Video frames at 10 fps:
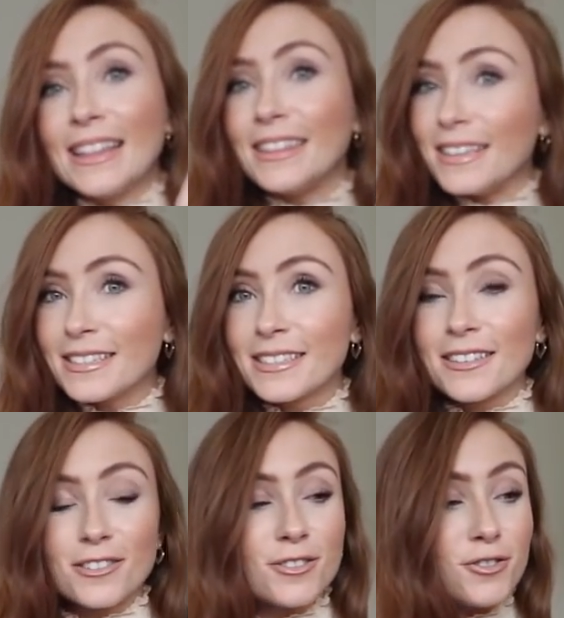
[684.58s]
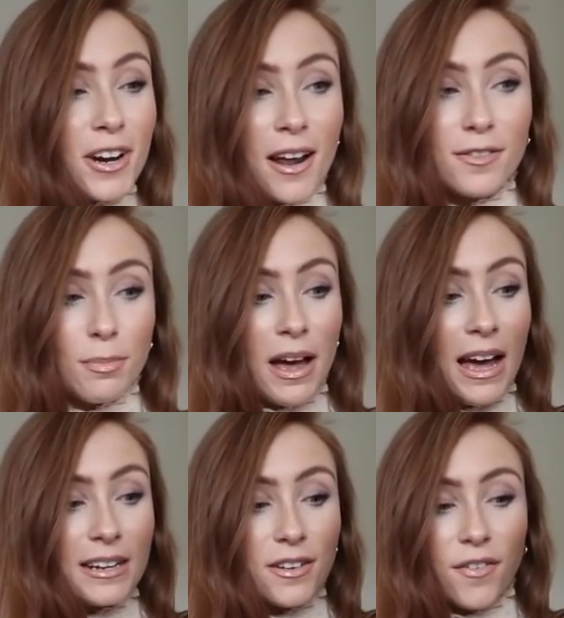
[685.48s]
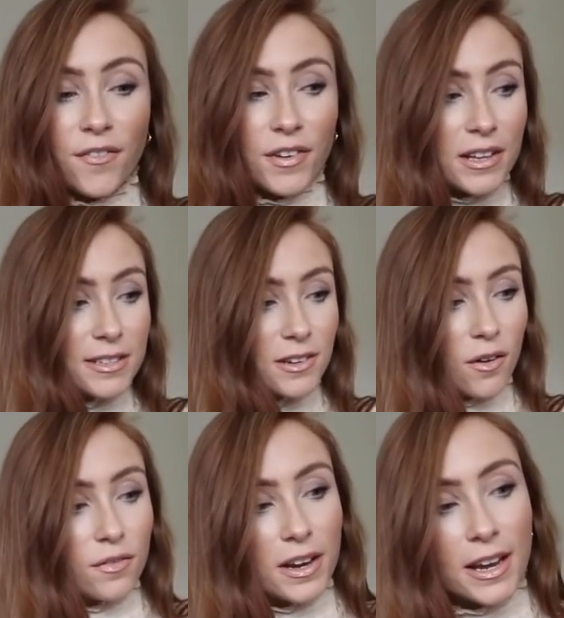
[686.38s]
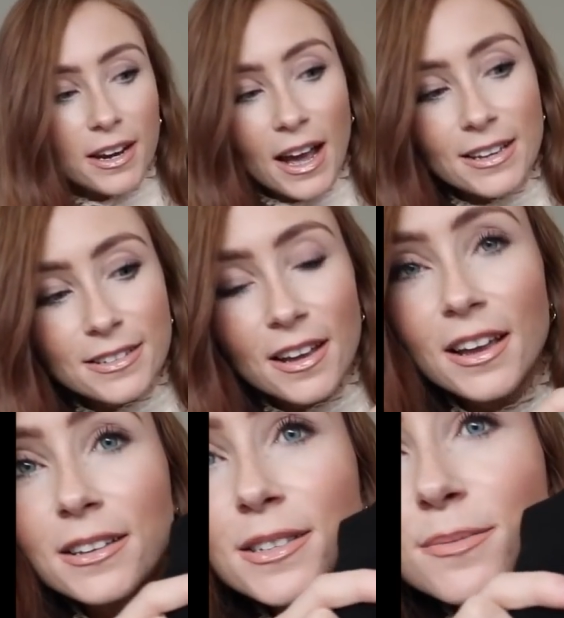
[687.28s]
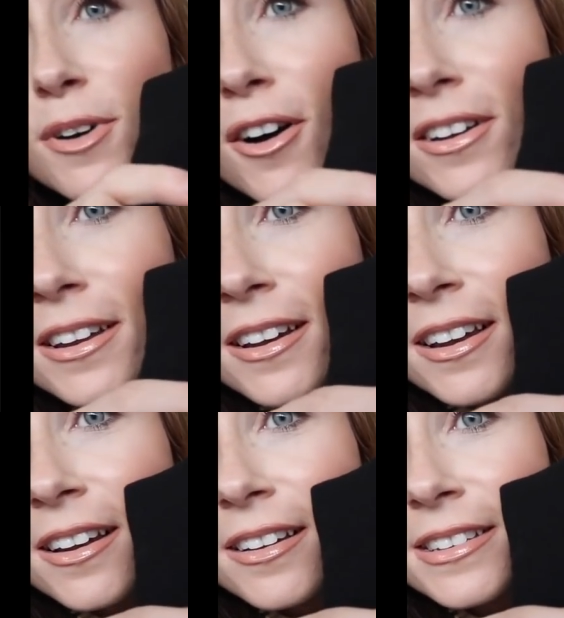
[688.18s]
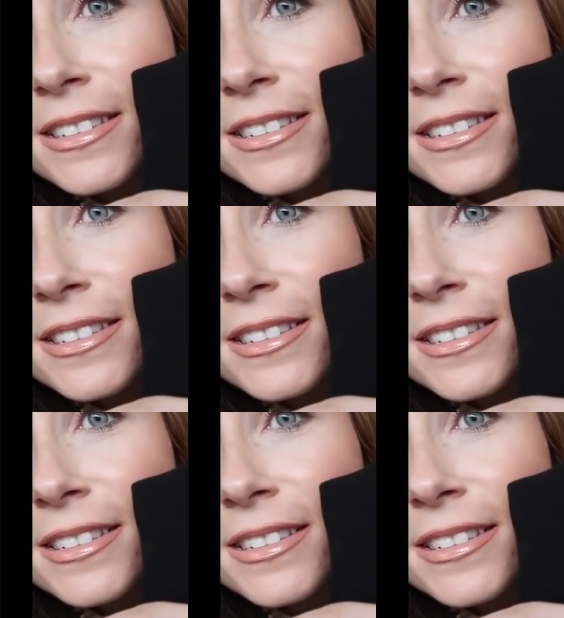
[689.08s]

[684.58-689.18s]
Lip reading: this straight off the bat feels lovely. It has like a small little